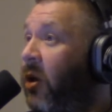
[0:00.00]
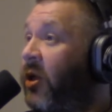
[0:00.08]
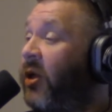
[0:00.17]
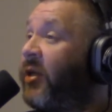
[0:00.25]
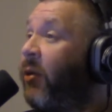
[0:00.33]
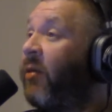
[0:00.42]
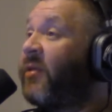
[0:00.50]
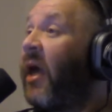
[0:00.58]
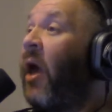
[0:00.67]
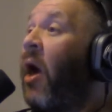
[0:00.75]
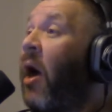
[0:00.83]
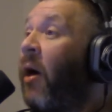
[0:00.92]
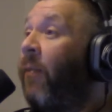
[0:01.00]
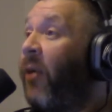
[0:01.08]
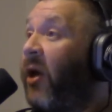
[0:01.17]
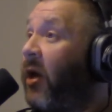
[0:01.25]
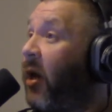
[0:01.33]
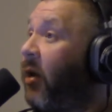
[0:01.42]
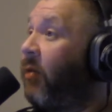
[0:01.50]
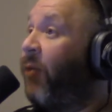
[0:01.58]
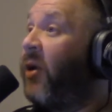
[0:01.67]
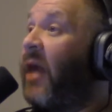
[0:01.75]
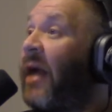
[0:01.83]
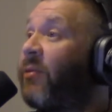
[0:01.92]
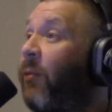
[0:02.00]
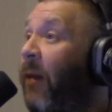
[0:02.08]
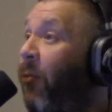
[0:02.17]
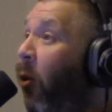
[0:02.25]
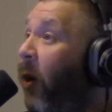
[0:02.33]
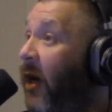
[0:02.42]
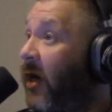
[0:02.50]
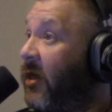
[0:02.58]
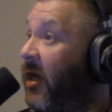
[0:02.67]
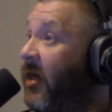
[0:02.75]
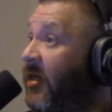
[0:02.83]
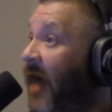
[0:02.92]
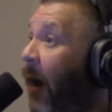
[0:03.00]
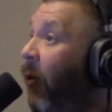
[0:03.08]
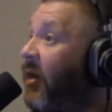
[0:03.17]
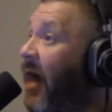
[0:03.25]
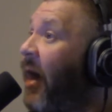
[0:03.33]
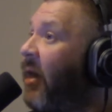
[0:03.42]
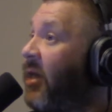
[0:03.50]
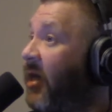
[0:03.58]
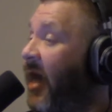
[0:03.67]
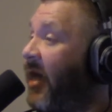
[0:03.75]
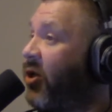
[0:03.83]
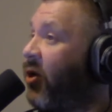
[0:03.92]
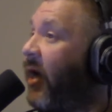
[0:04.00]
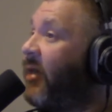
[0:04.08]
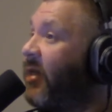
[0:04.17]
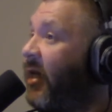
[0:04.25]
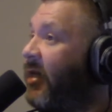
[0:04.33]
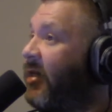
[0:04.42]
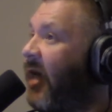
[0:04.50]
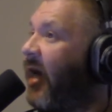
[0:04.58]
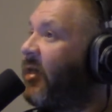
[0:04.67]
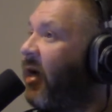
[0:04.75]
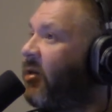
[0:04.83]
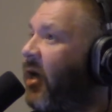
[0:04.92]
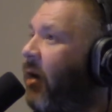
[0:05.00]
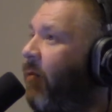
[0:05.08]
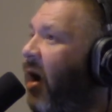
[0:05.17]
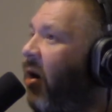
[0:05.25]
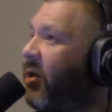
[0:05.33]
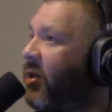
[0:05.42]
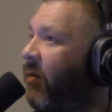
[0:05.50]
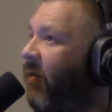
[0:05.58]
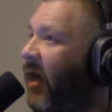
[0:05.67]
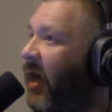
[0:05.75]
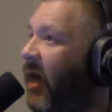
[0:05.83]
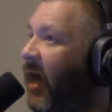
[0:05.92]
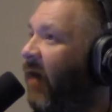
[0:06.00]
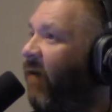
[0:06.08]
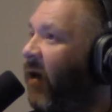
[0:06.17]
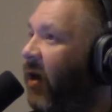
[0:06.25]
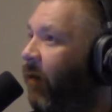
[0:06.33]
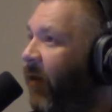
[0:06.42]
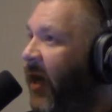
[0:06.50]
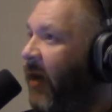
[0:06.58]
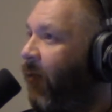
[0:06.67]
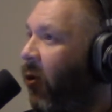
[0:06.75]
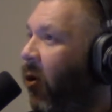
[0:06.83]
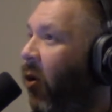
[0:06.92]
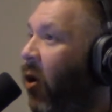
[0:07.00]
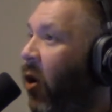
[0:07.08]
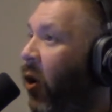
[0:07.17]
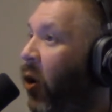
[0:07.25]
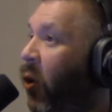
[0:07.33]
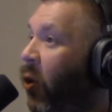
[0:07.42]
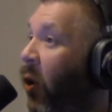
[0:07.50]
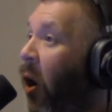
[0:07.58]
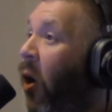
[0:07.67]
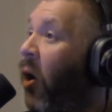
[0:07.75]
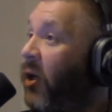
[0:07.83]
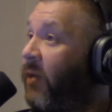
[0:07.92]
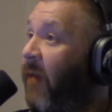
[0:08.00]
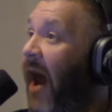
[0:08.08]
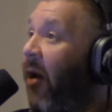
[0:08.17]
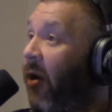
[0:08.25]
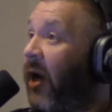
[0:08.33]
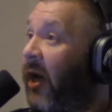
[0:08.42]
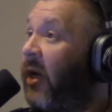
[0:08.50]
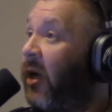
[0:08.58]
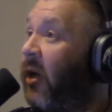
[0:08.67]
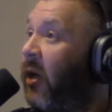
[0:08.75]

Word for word: Do you see what I'm saying? Yes. But, okay. But that's my point. Is that what that did they translate sex outside of marriage to mean even people who aren't married?